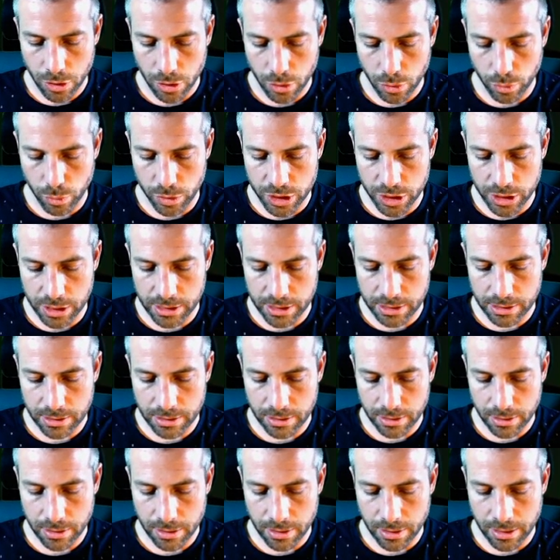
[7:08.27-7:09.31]
which is
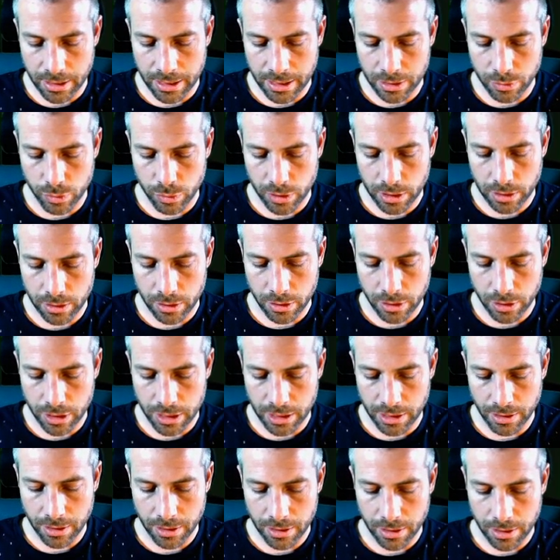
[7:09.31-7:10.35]
that one. Okay.